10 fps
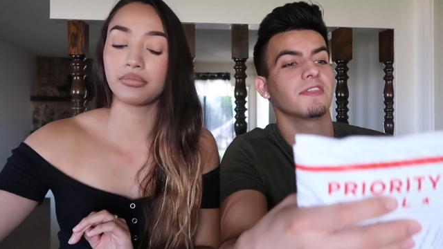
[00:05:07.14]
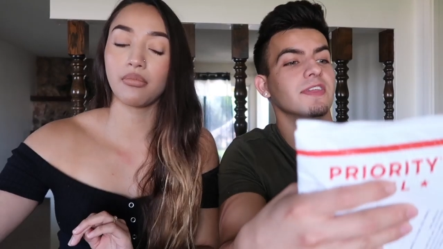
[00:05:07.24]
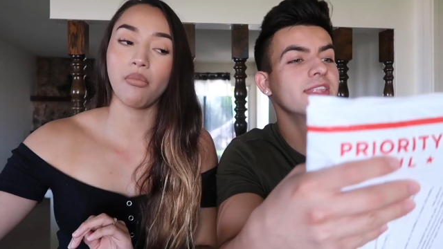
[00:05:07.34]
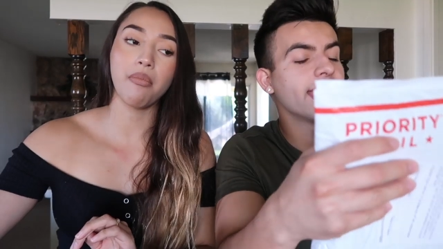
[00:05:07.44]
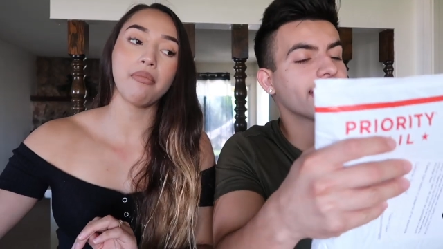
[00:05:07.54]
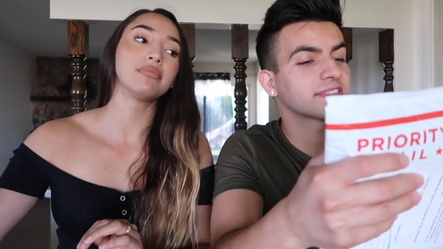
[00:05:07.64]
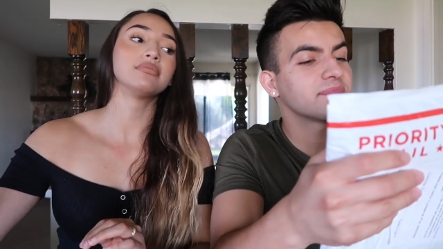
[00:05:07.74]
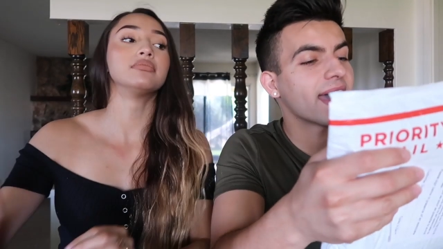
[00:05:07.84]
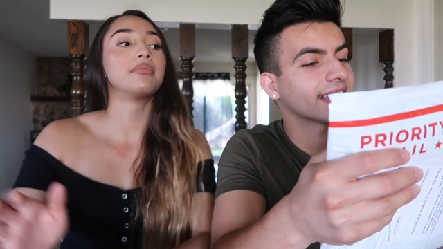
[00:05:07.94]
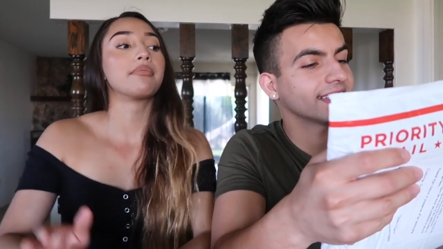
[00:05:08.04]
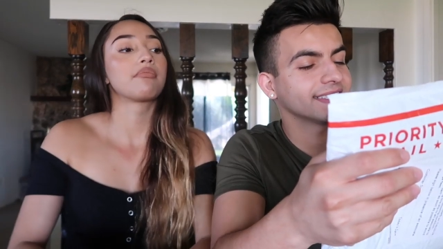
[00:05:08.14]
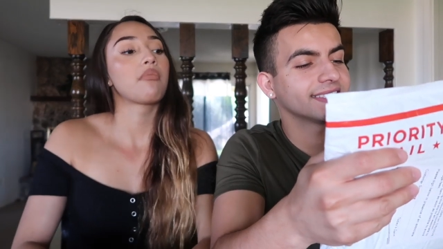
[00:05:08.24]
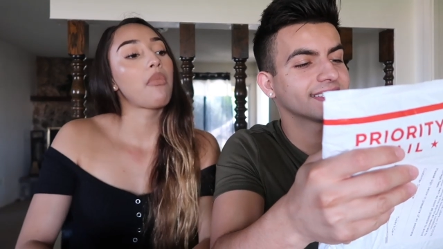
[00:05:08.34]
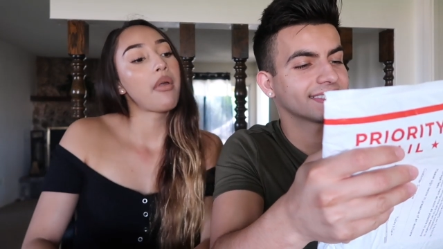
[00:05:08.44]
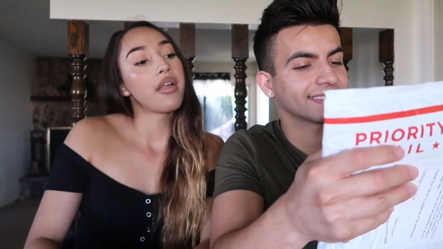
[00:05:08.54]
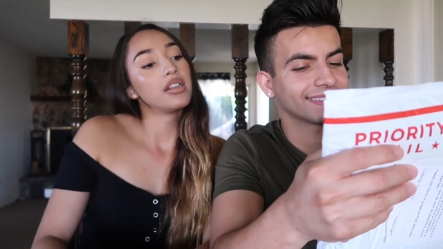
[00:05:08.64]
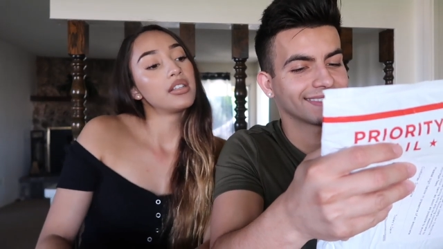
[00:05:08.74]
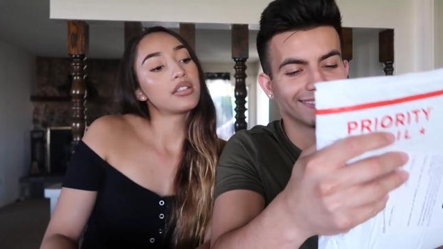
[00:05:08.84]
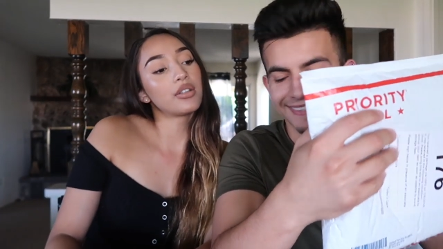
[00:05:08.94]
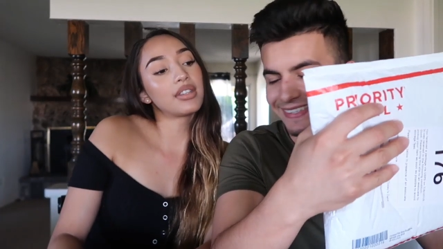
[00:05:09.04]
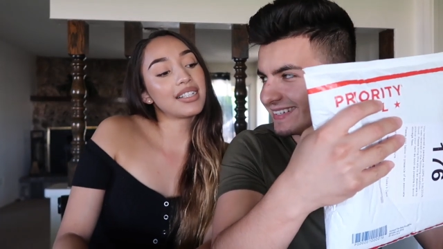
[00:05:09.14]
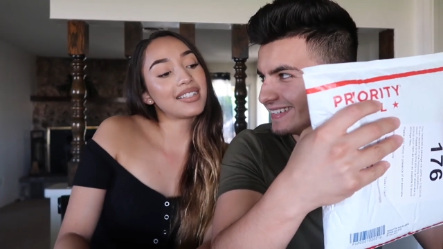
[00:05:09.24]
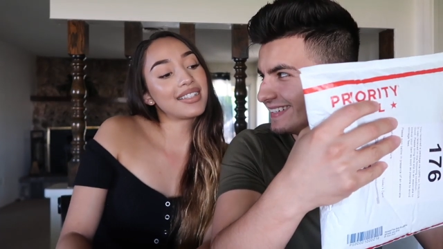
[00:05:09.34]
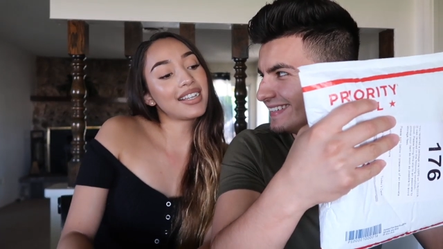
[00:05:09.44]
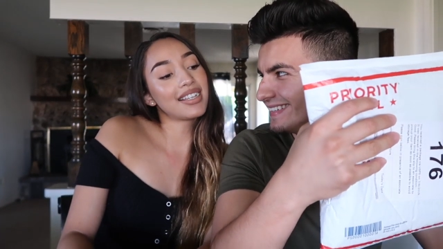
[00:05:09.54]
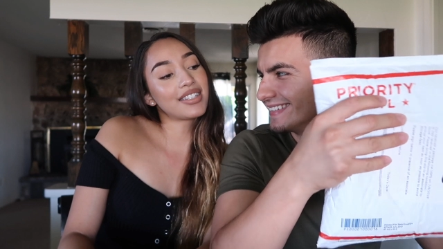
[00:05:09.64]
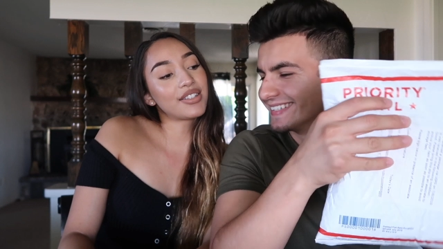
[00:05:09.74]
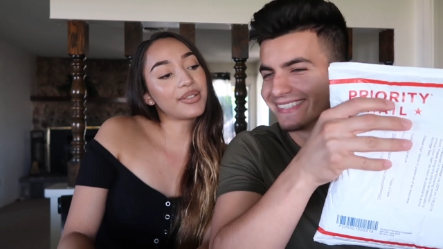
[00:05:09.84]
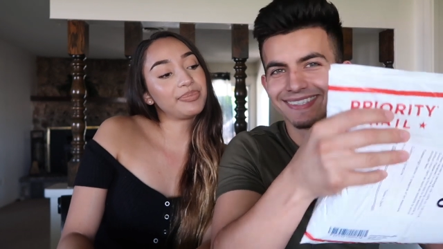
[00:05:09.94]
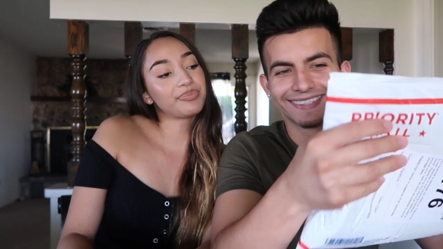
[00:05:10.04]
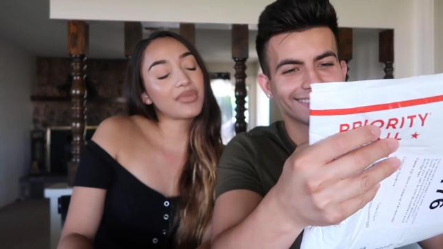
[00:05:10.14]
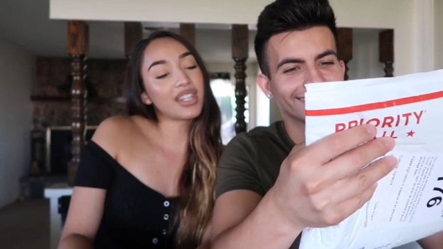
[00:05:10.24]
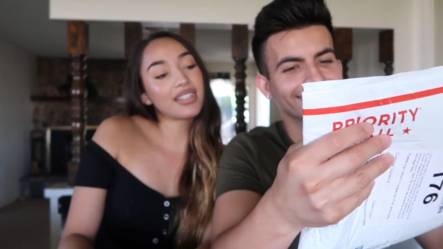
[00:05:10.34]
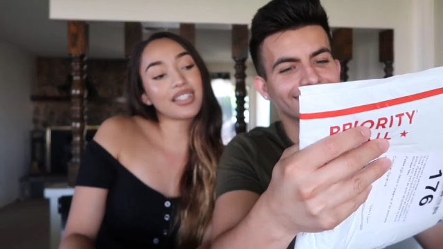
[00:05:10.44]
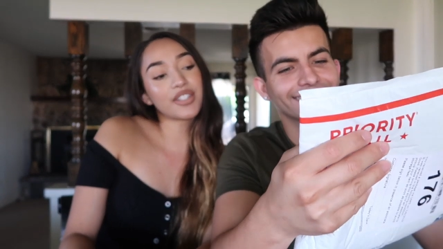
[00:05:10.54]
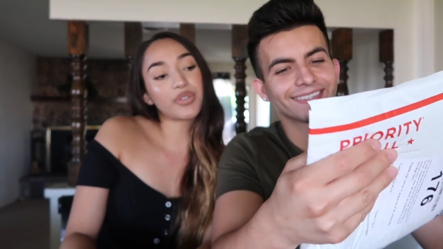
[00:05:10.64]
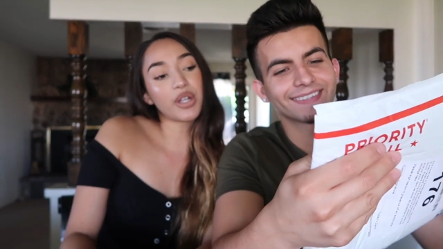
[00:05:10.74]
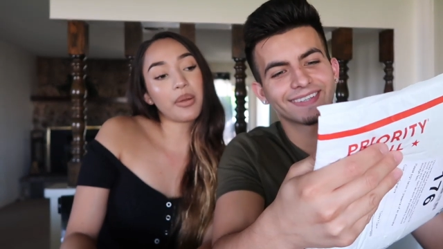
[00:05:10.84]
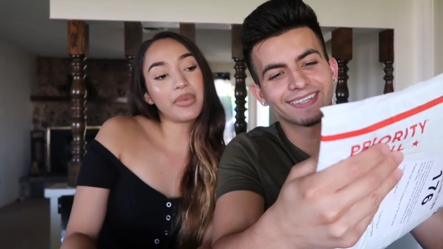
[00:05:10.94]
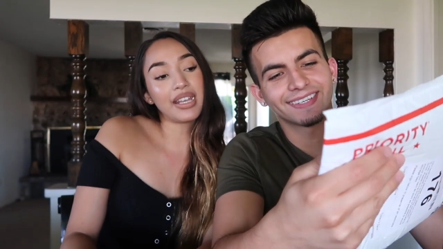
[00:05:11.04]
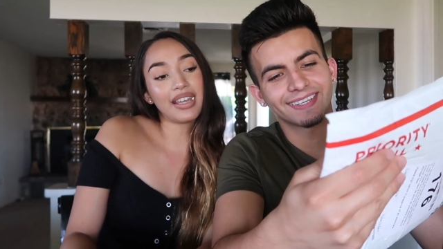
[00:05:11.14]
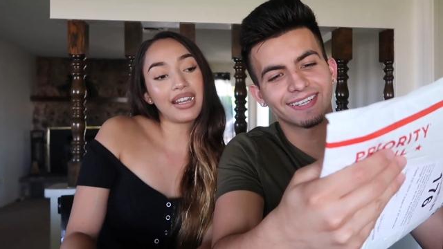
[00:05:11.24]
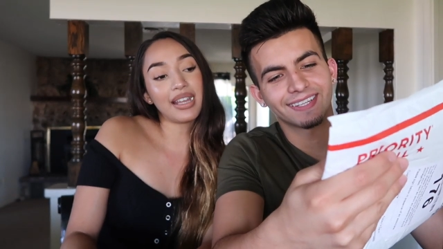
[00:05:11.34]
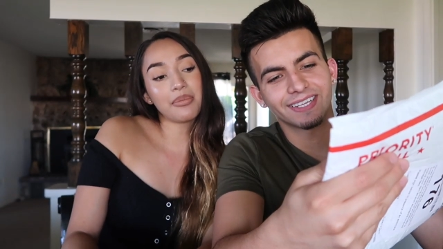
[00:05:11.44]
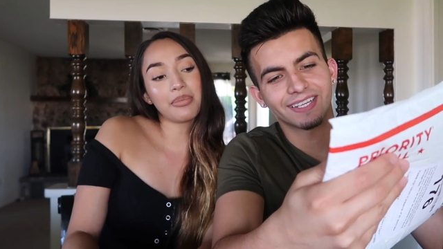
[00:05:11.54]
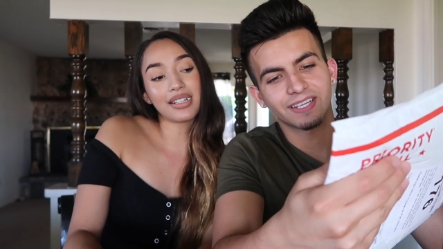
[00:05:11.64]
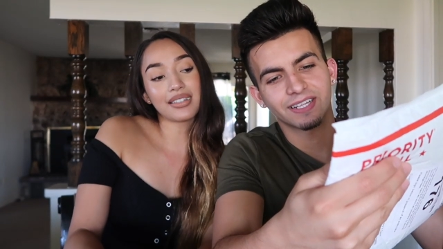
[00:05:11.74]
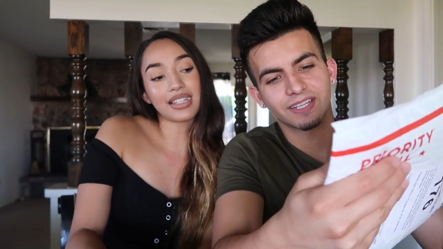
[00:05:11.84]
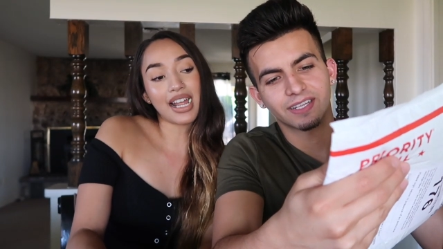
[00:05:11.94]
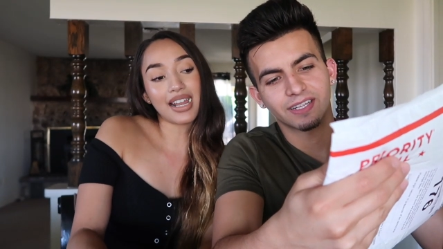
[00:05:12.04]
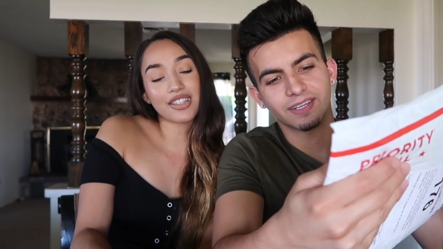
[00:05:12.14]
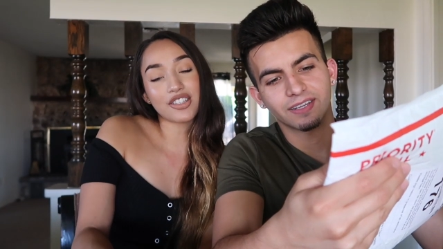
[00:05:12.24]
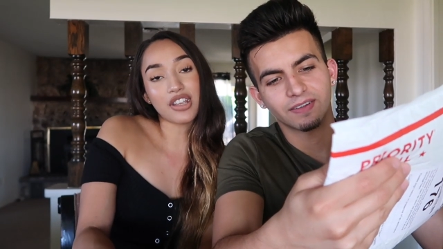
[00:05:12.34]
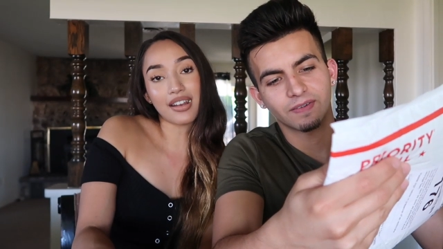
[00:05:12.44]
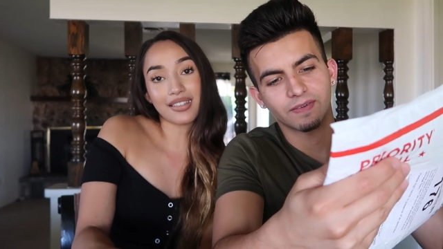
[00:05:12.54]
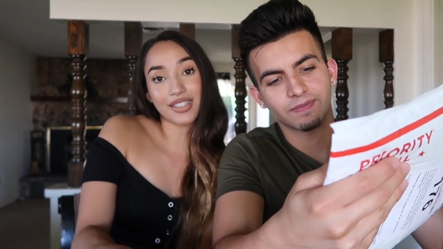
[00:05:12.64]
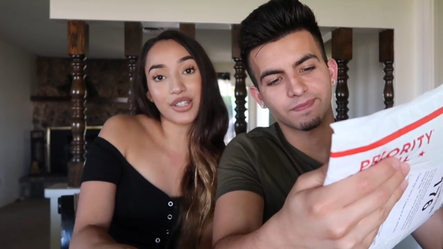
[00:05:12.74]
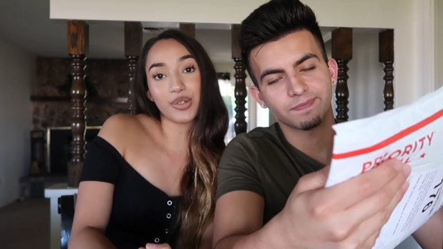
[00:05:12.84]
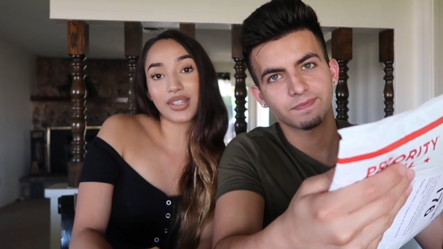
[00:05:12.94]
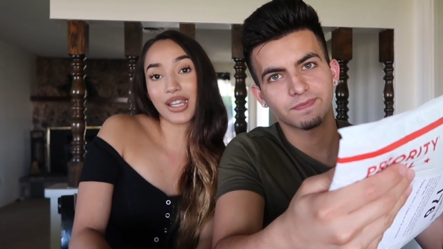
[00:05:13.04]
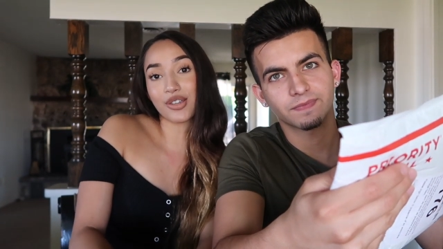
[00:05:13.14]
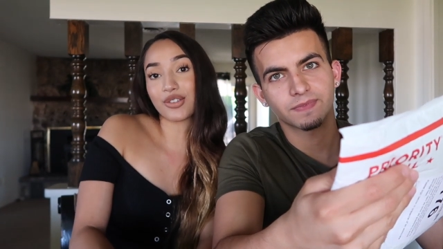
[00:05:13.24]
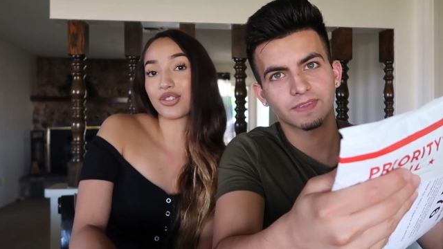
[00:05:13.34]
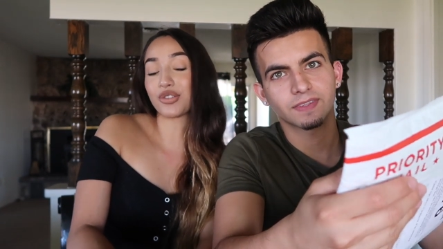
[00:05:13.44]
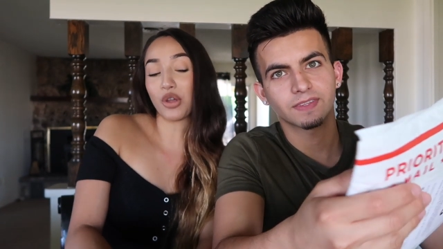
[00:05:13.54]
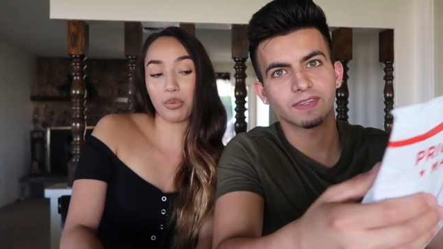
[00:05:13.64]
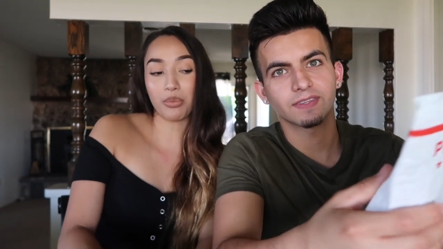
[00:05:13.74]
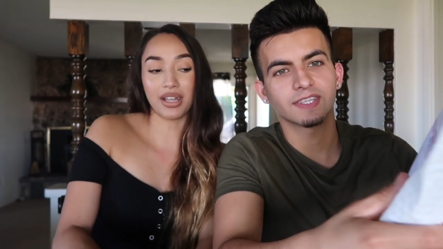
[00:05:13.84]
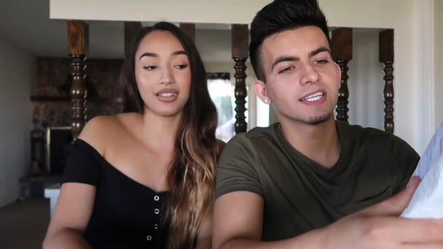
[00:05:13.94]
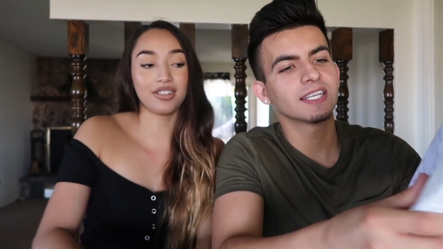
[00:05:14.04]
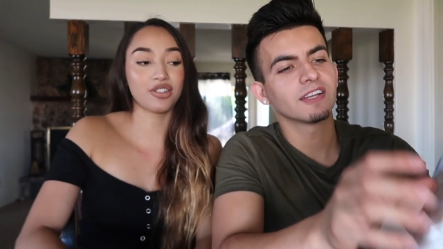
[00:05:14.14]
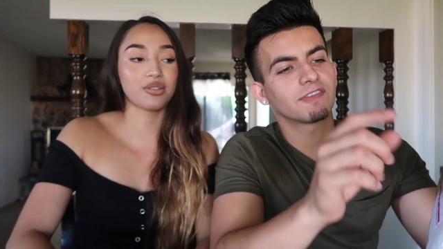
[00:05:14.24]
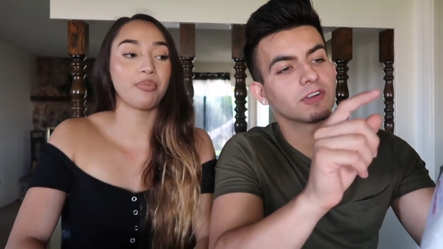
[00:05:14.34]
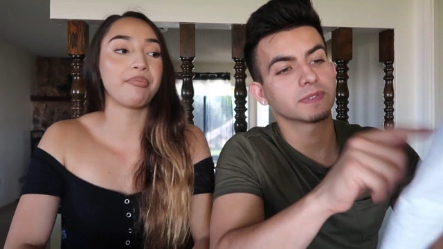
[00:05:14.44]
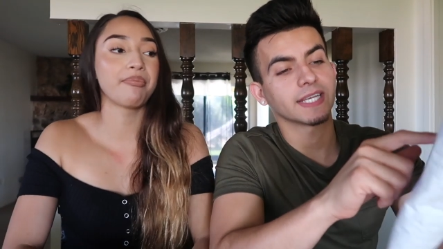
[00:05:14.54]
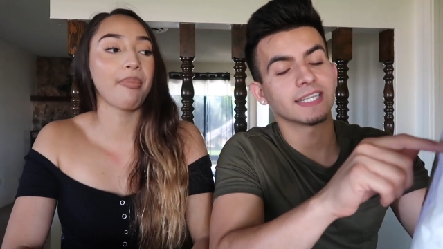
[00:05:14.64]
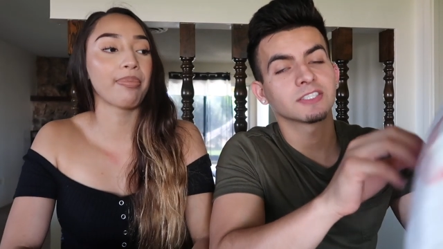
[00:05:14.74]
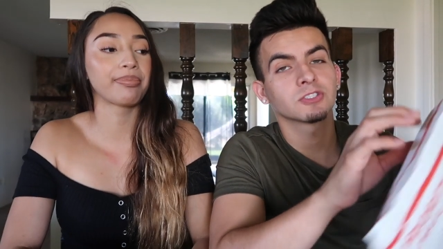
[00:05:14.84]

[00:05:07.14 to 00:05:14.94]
Speaker 1: oh, the next package.
Speaker 2: So Woo! this is this is from Nere Beltran. Shout out to you. Thank you so much.
Speaker 1: From San